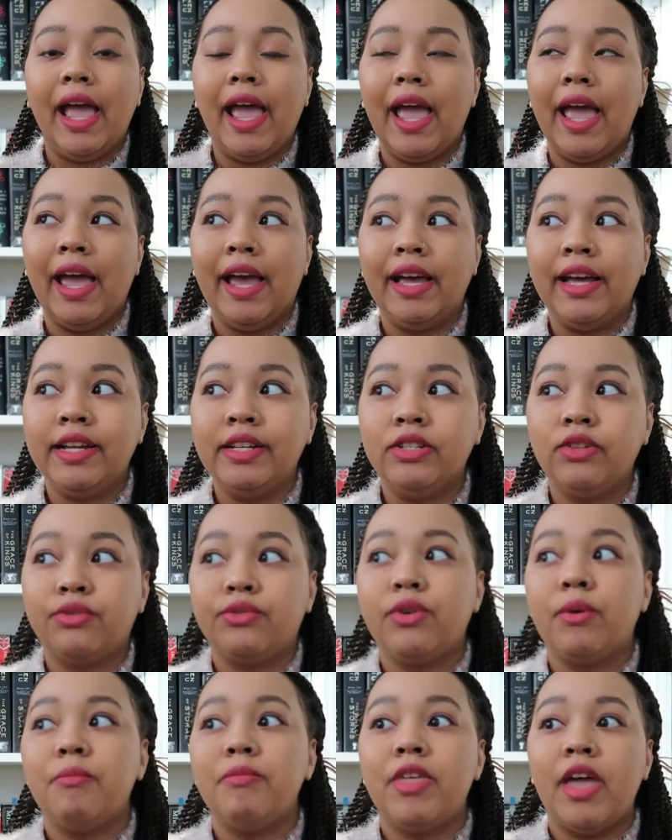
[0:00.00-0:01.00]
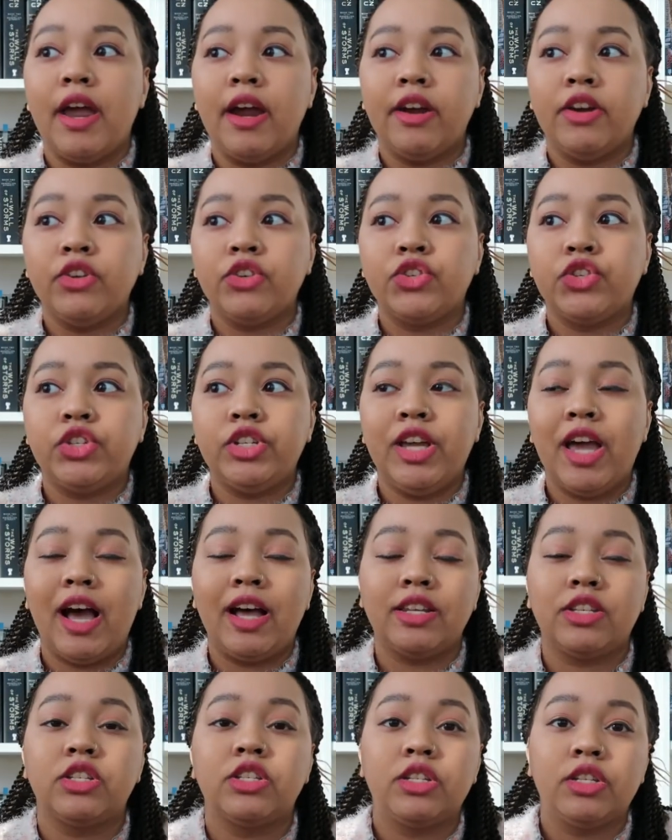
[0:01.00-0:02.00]
And from there, she
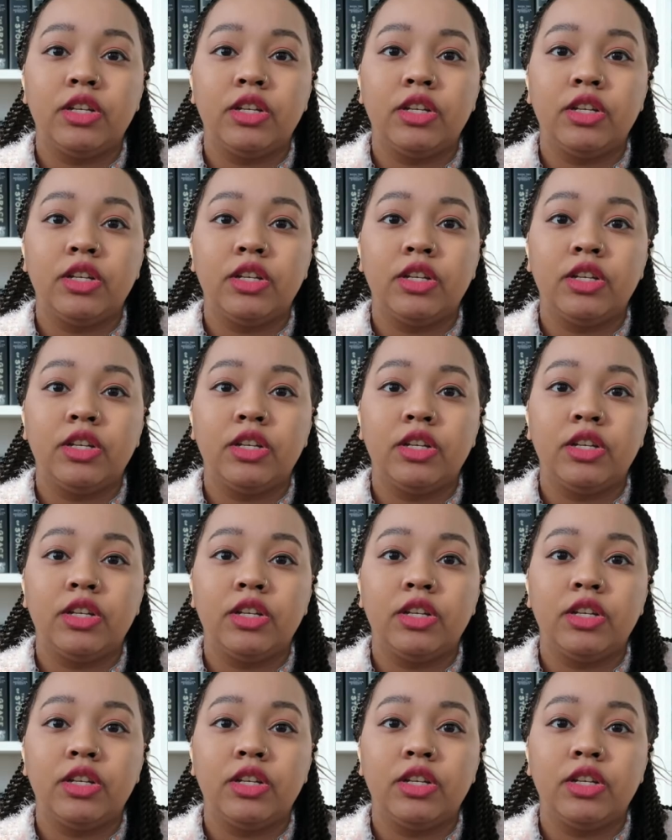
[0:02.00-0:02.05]
has